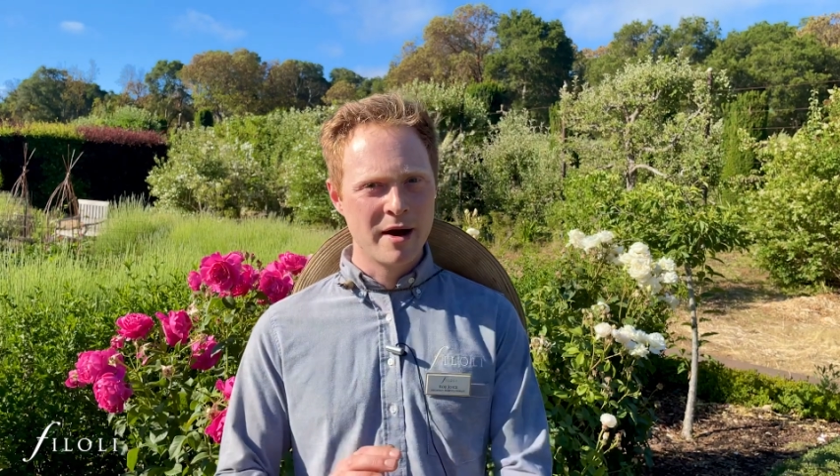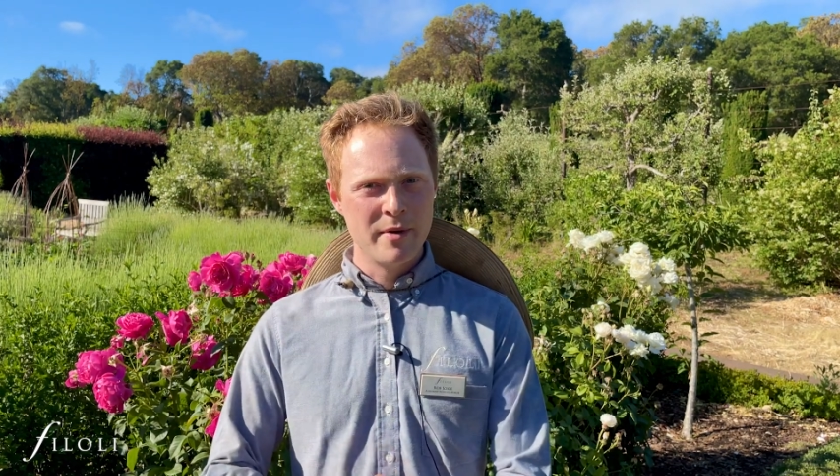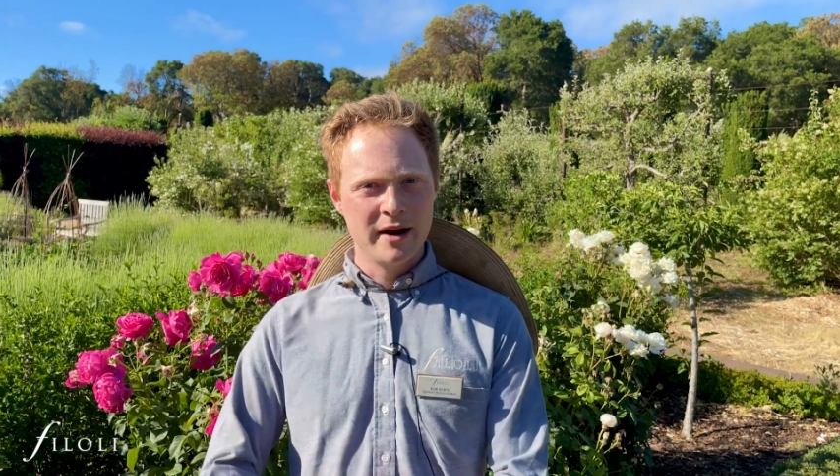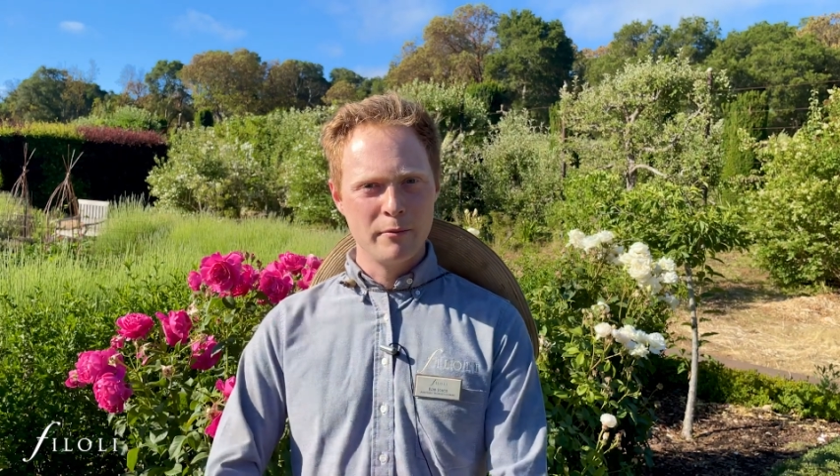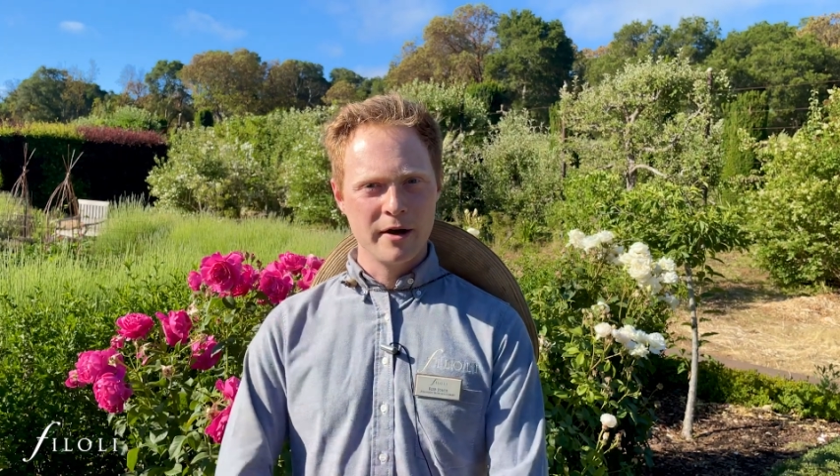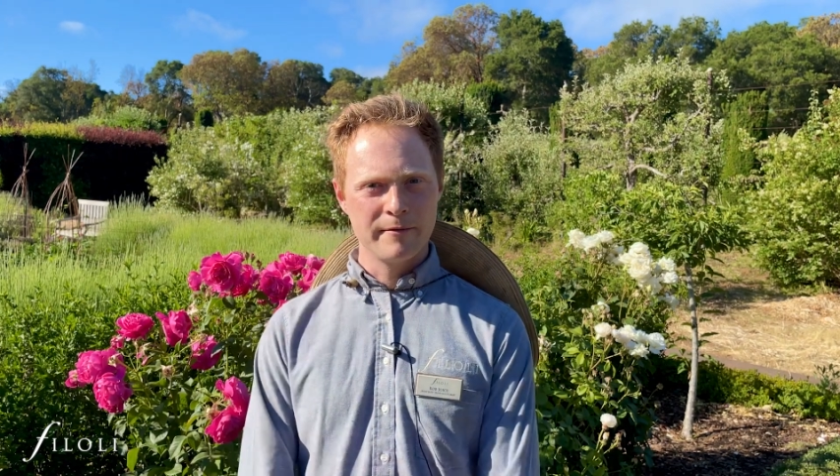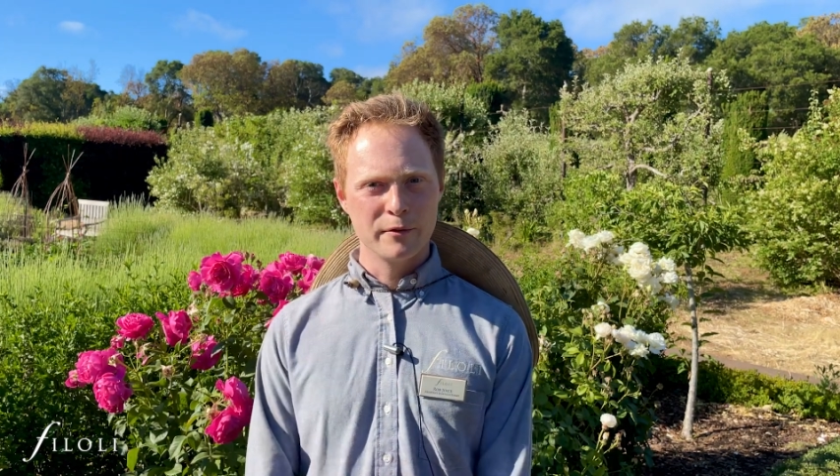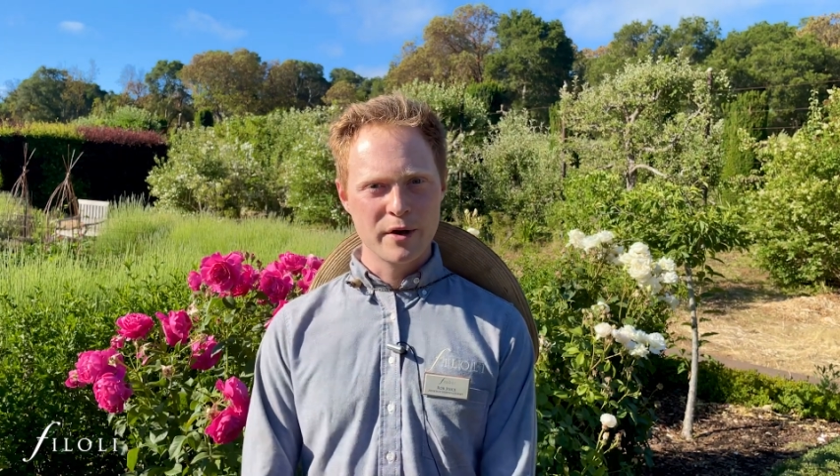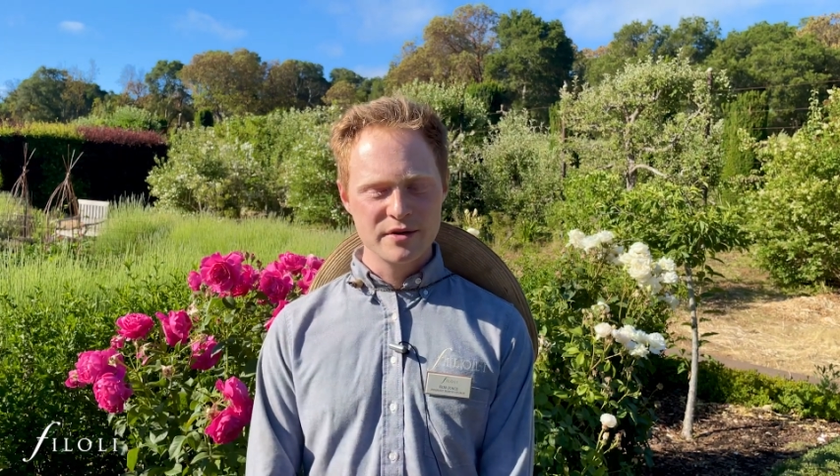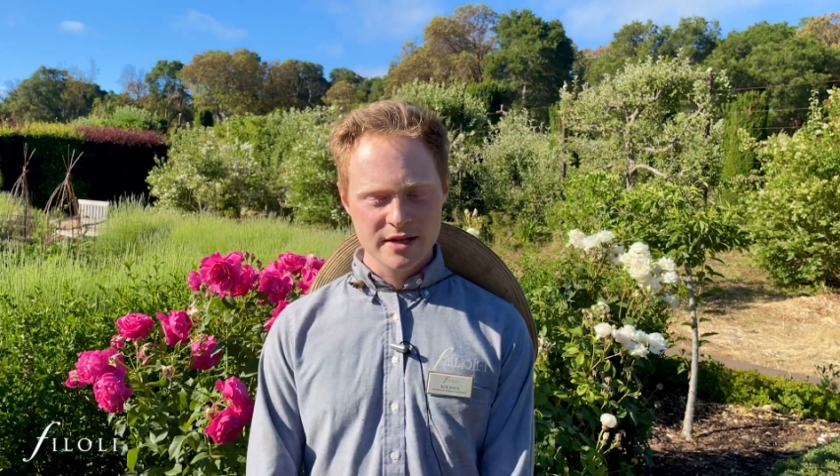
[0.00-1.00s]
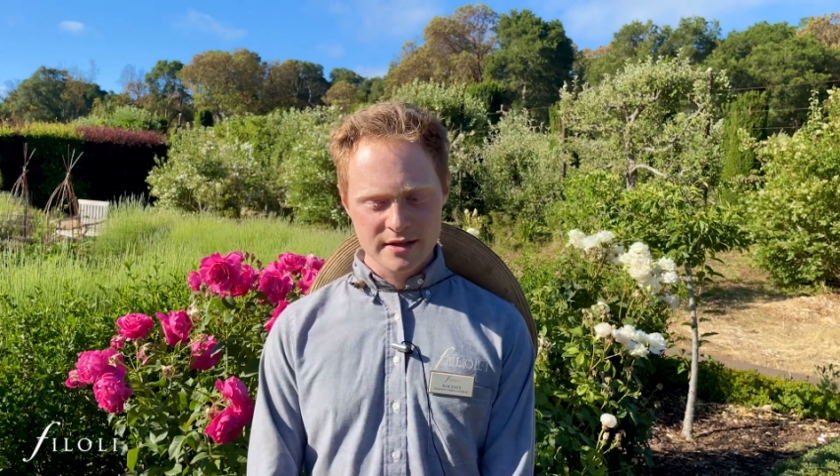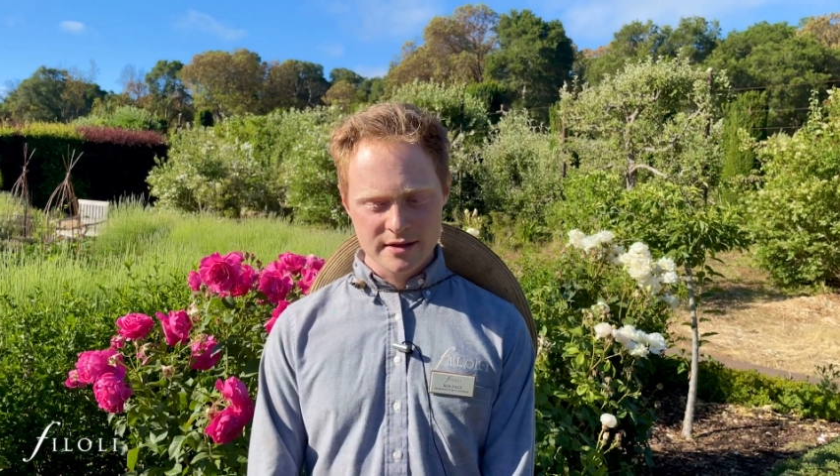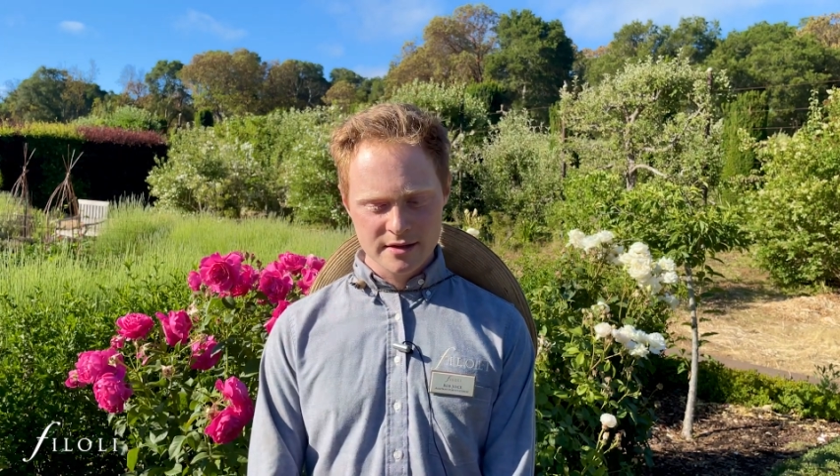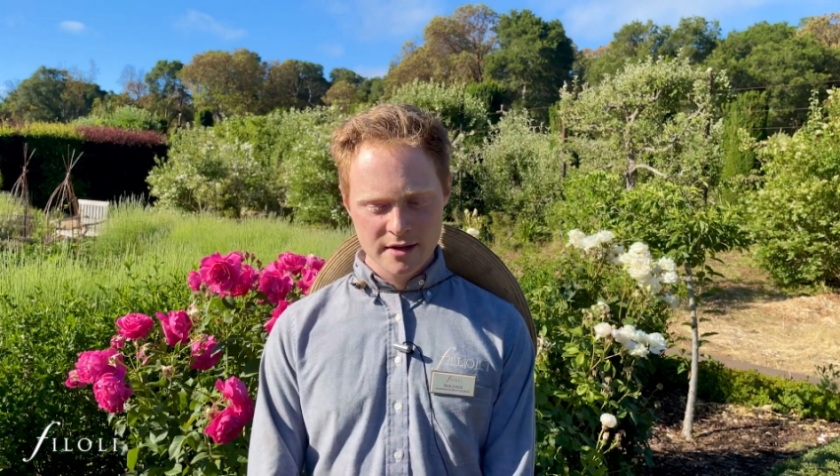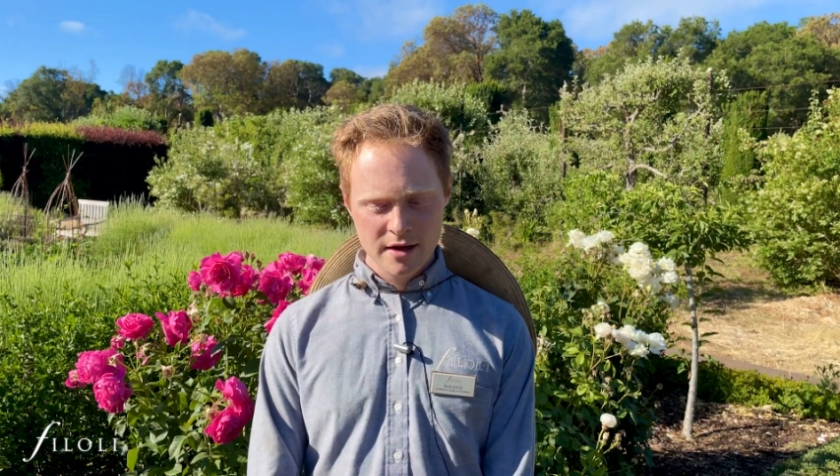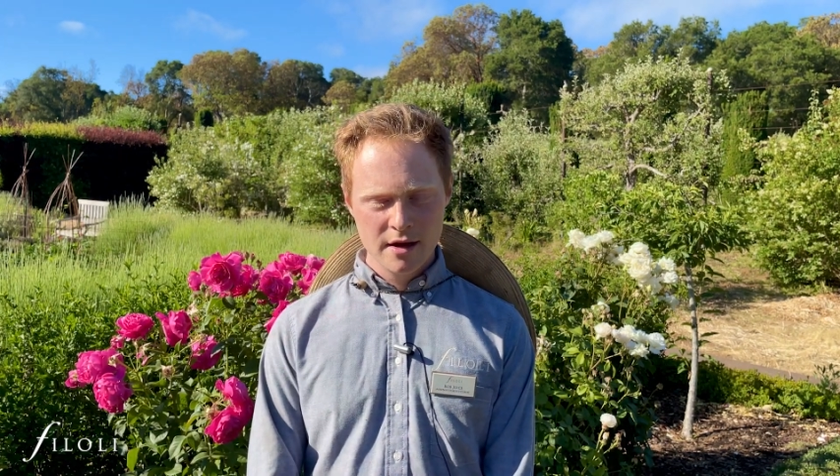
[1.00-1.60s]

by many wonderful roses.